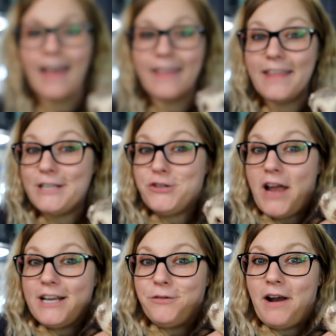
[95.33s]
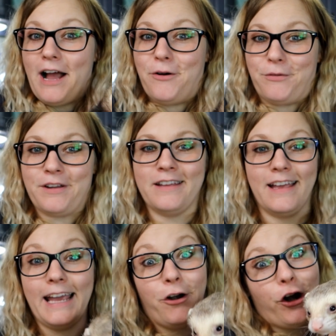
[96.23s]
and then dragged around
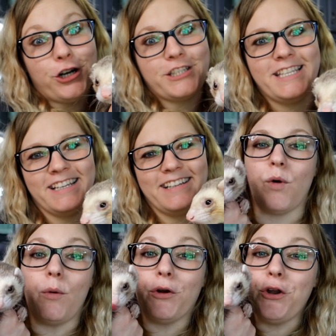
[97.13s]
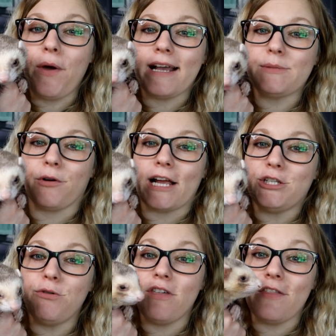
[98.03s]
it hurts. While we're no expert, I
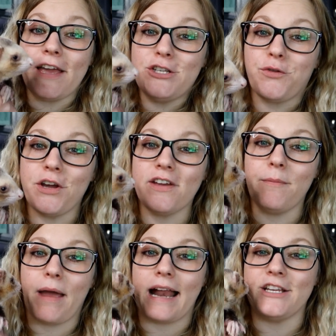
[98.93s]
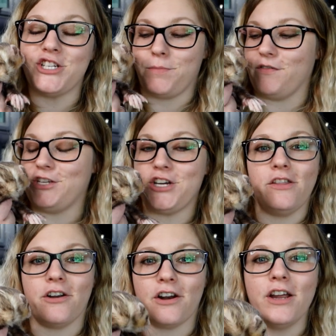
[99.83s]
do think they enjoy the companionship of each
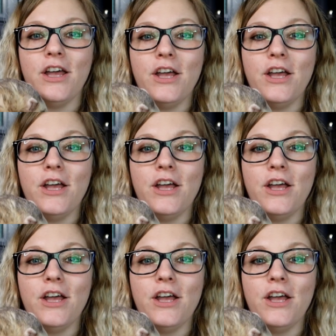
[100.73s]
other.